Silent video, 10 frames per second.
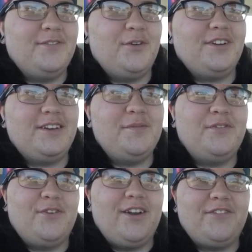to 14
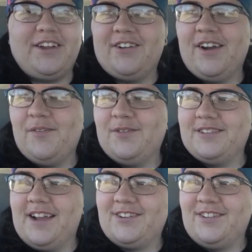before I figured out what
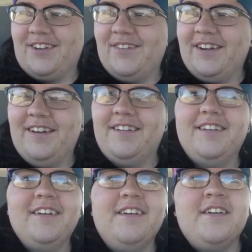was actually going
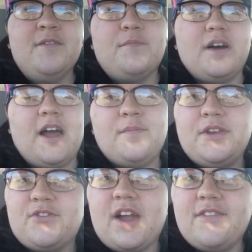on, but I'd
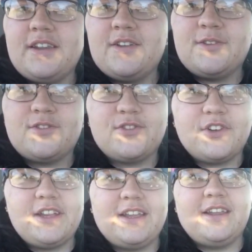be driving down the
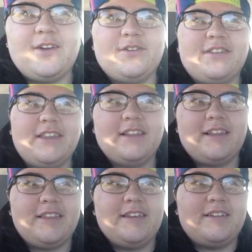street and I would see
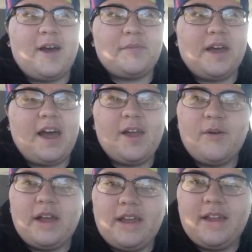like the Adopt a
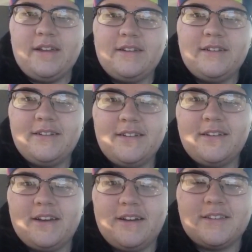Highway
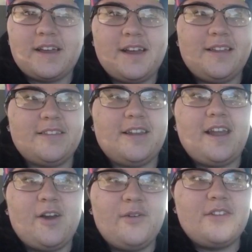signs, and
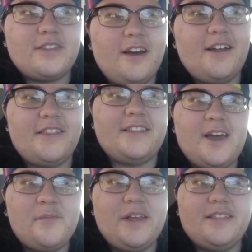I always thought that
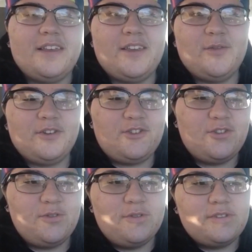that meant that you would
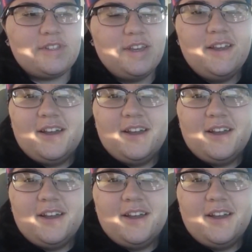choose